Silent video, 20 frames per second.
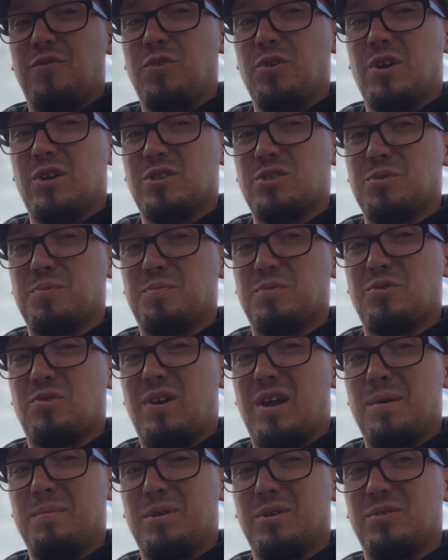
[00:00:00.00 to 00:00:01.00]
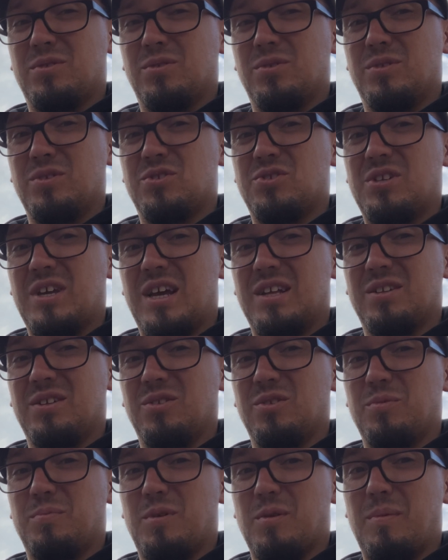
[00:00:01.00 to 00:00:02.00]
you are a subscriber to this channel,
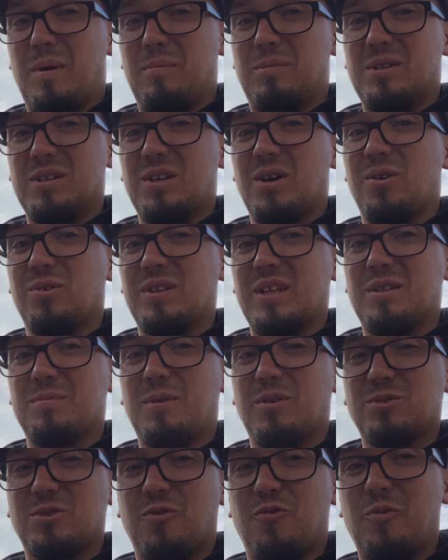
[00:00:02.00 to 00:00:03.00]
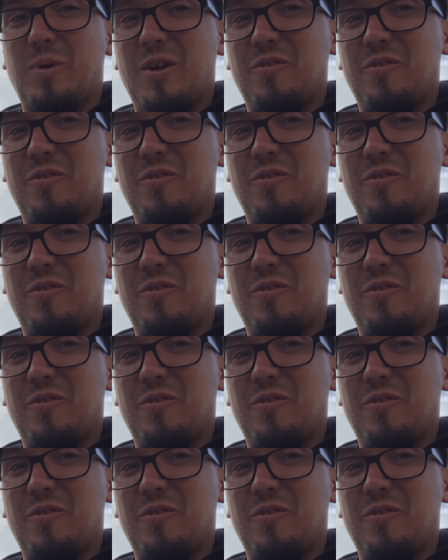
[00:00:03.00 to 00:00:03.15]
you probably know that most of my